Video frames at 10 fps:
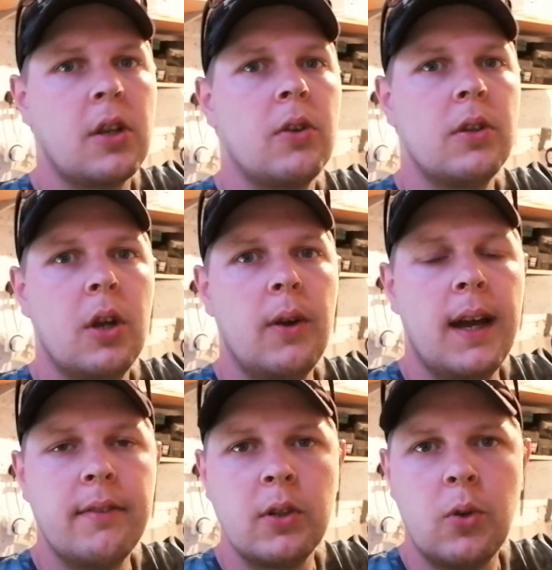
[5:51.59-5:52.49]
I don't know, I
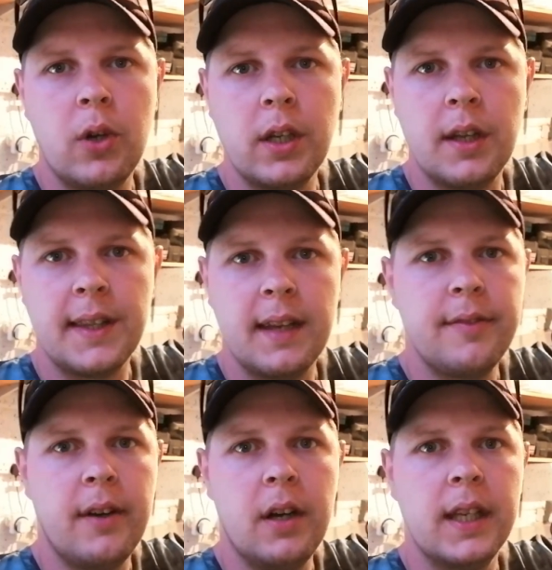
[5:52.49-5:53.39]
haven't quite got
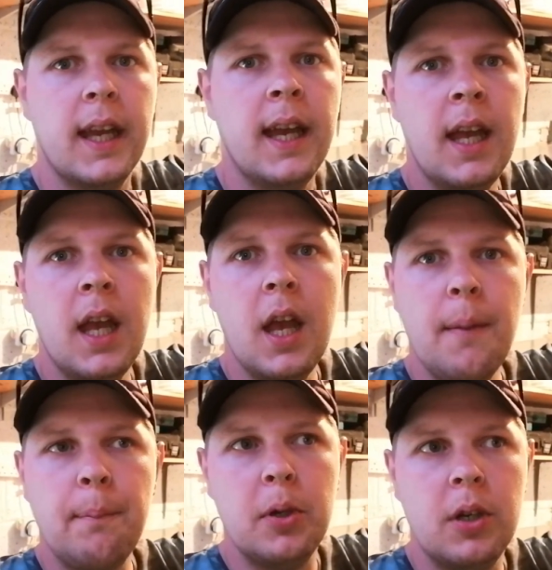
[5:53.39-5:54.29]
that far yet,
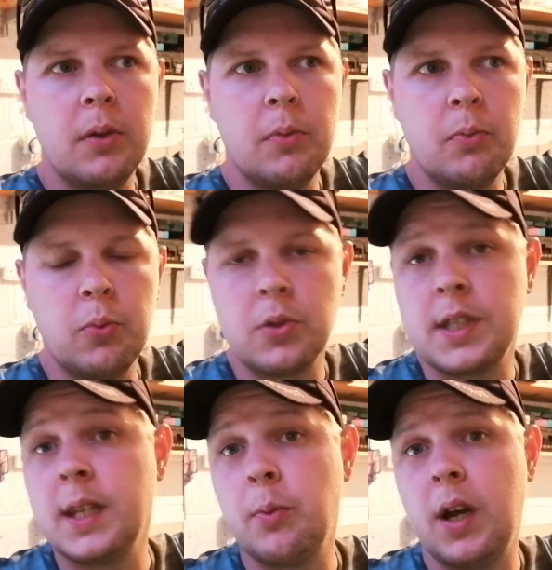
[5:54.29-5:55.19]
but we'll
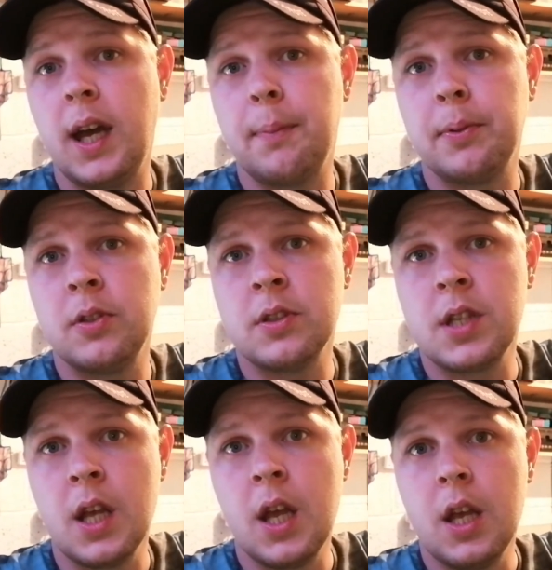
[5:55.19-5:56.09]
see what happens.